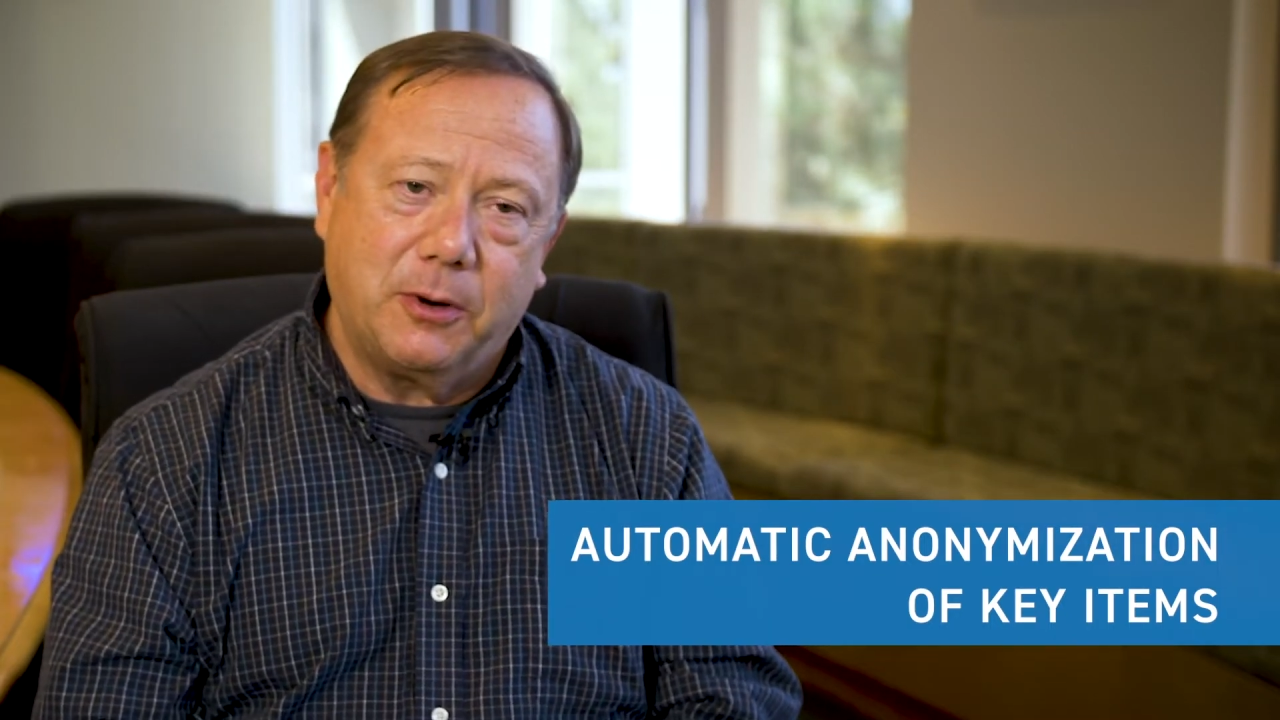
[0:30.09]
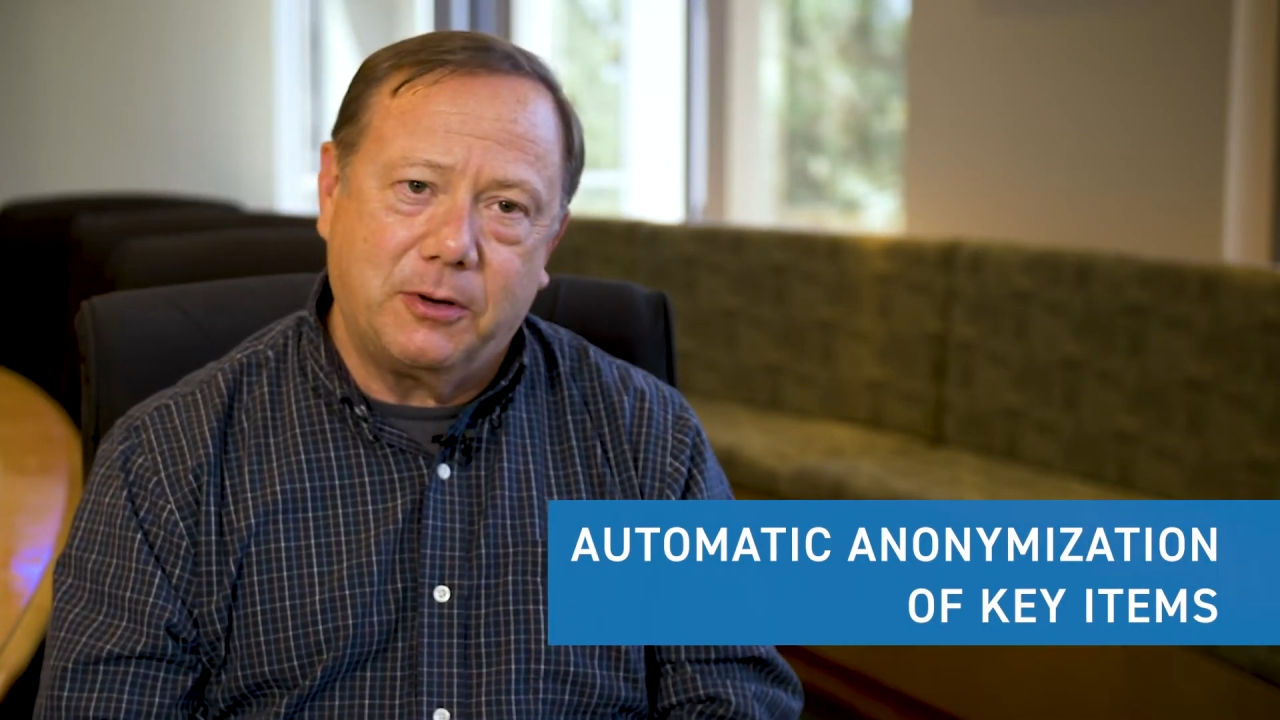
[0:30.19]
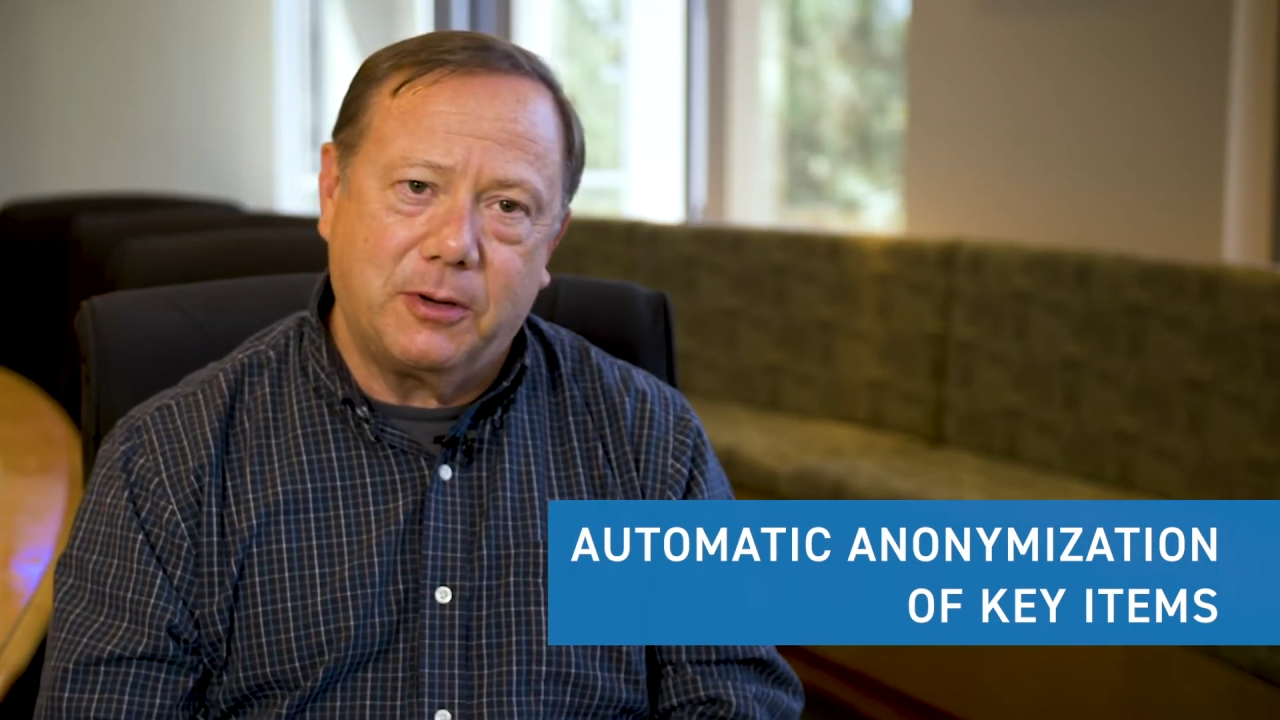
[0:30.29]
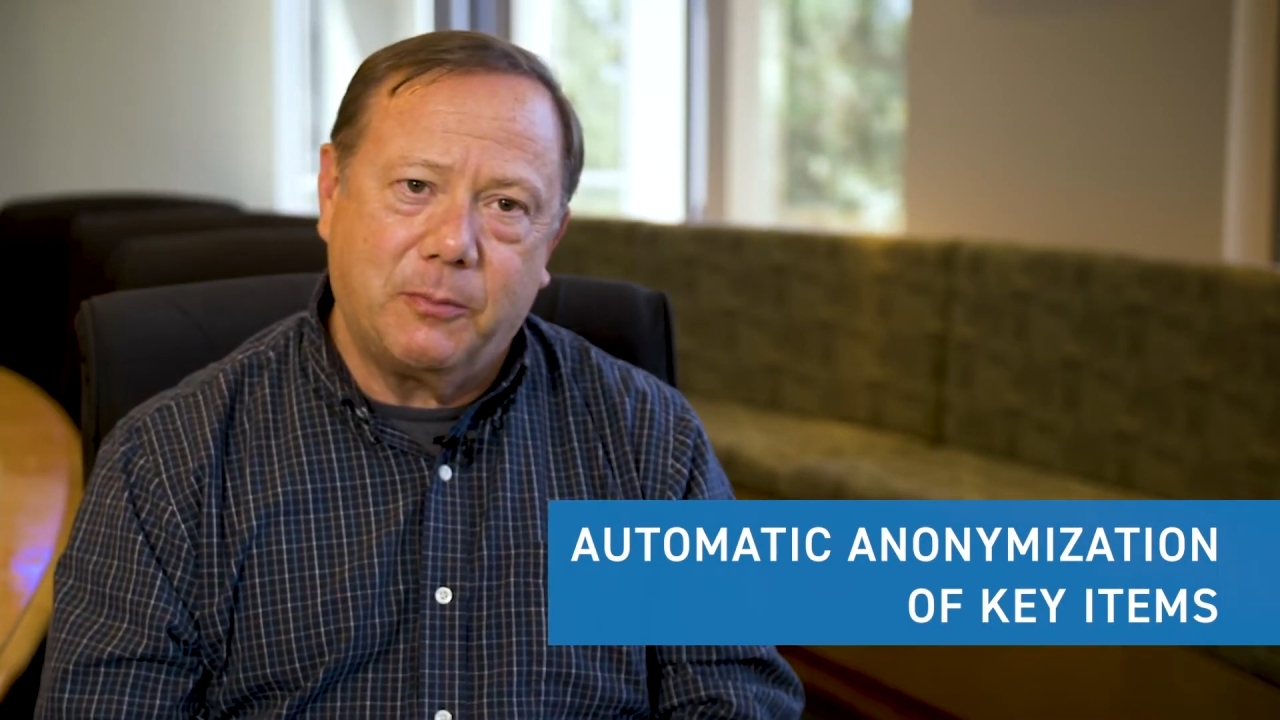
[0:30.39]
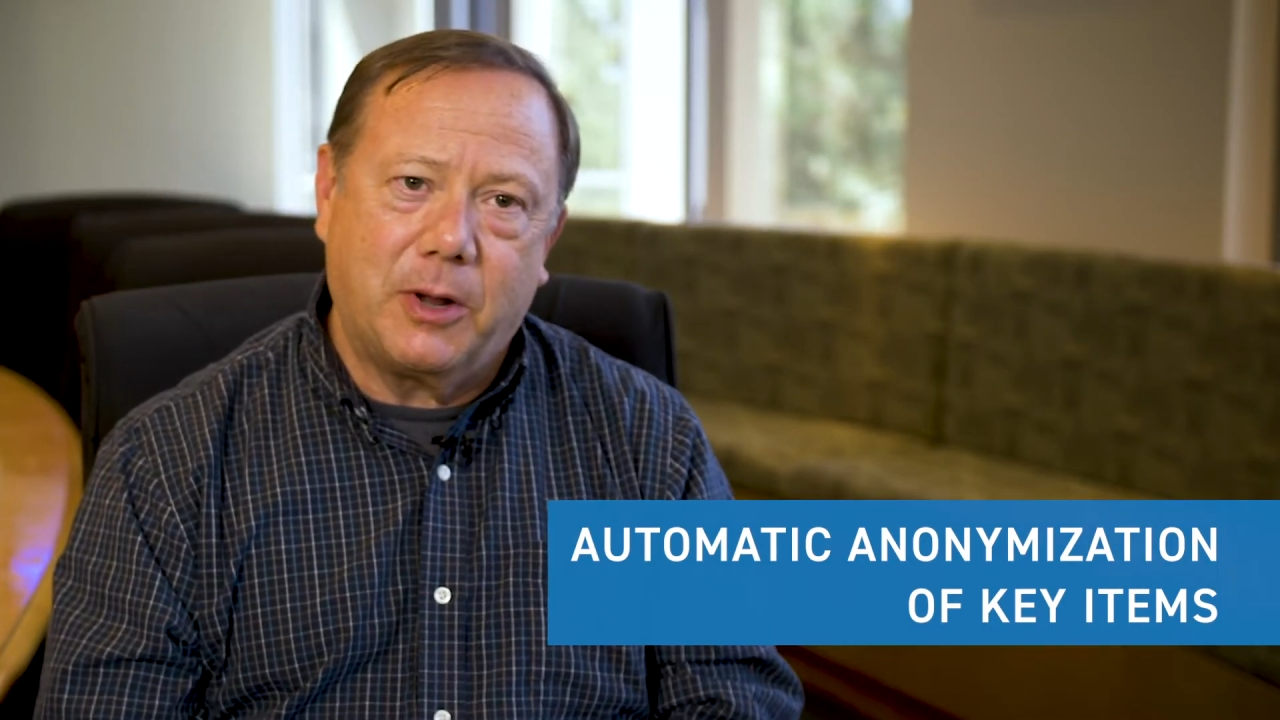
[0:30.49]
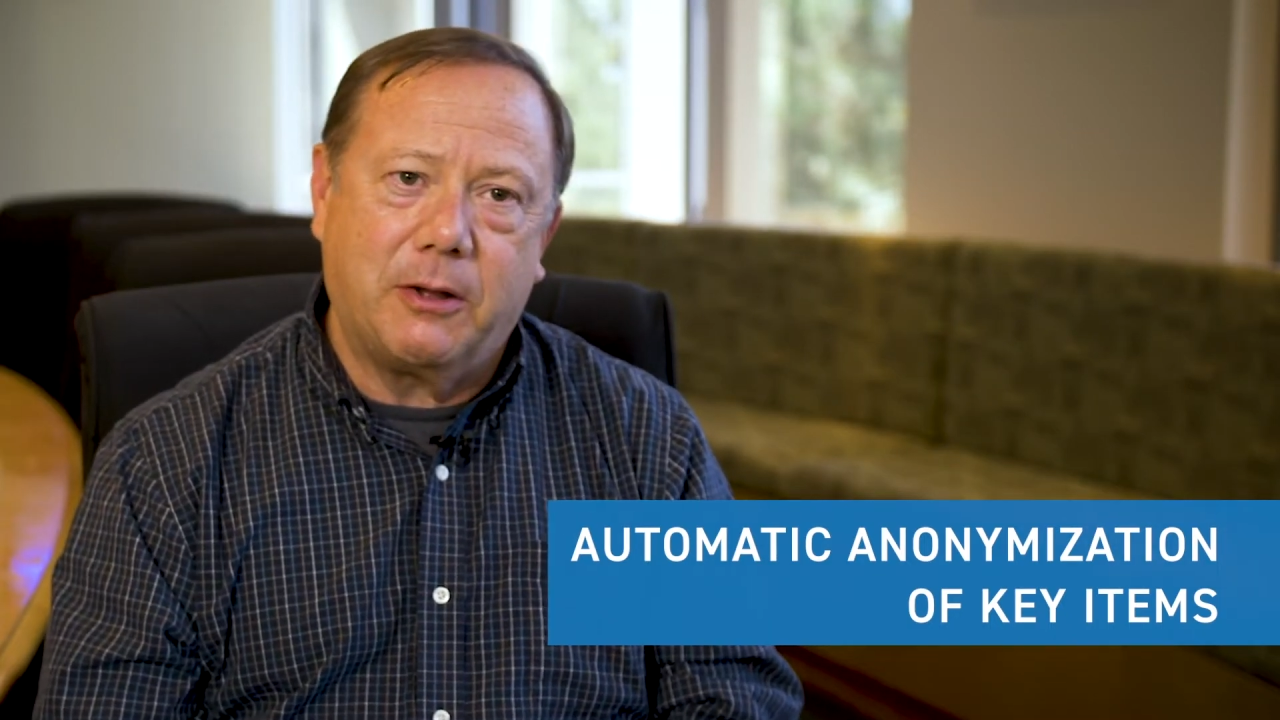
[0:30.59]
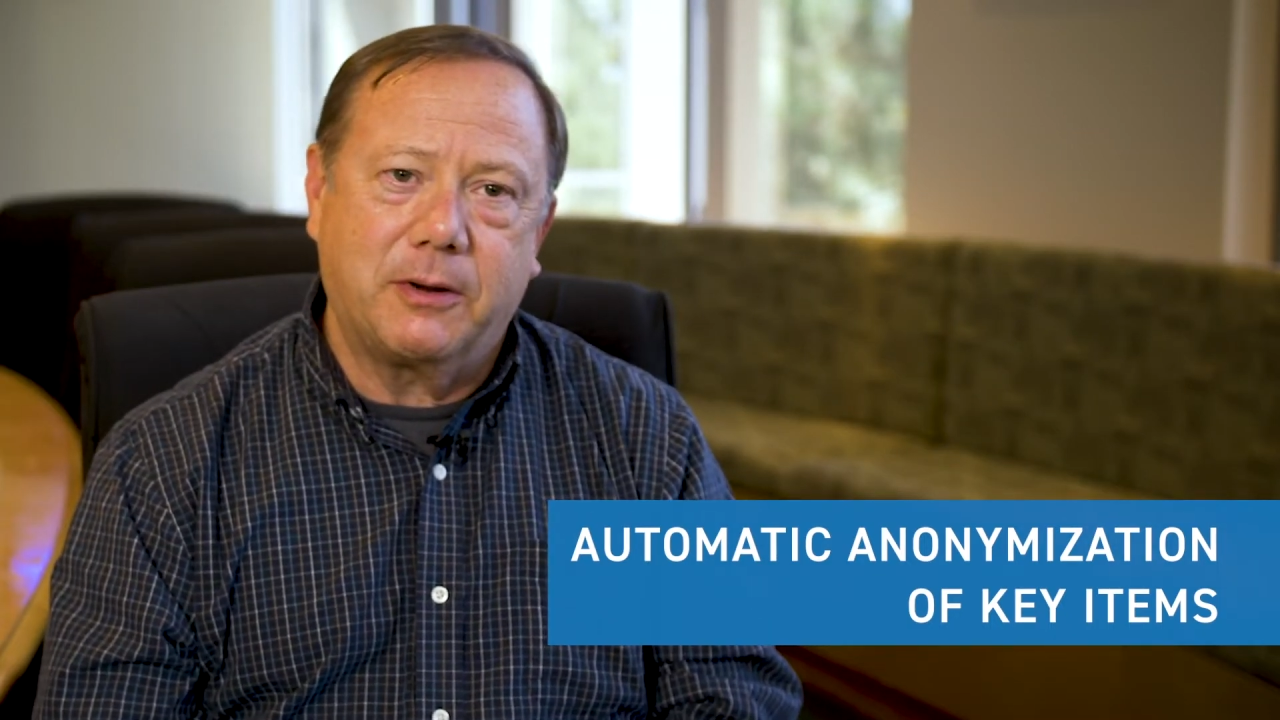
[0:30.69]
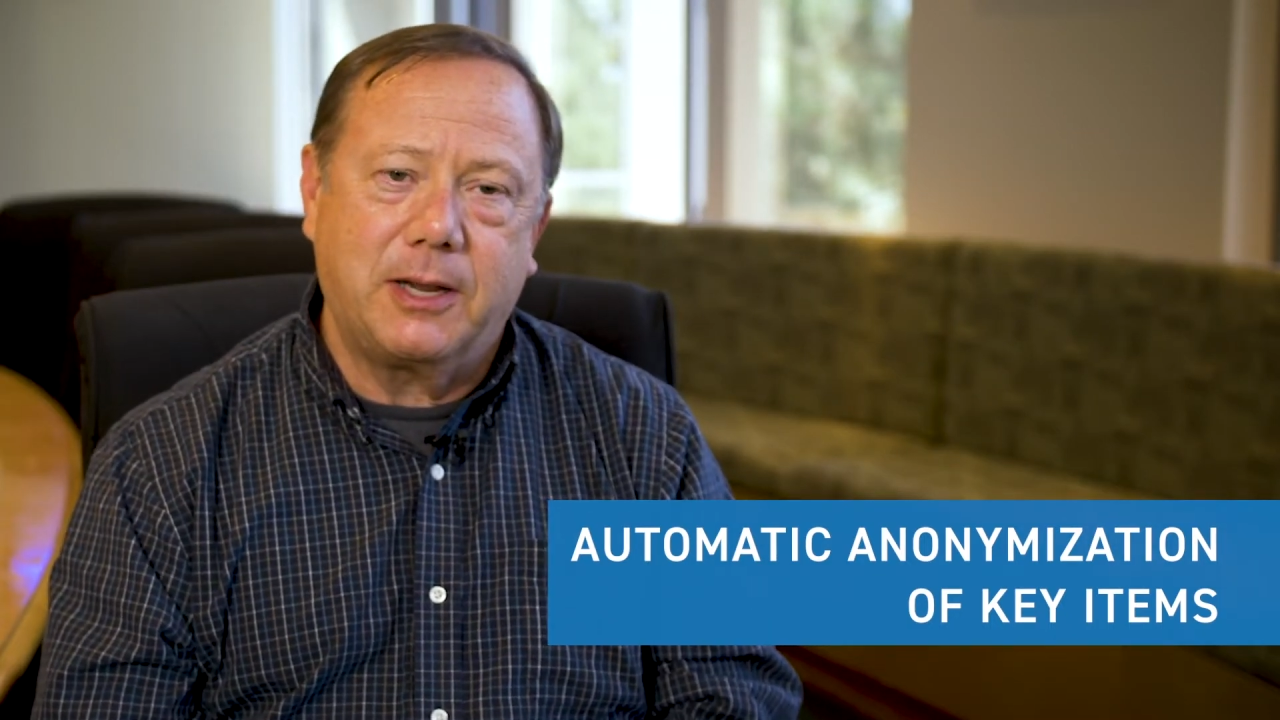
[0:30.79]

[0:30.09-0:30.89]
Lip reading: person while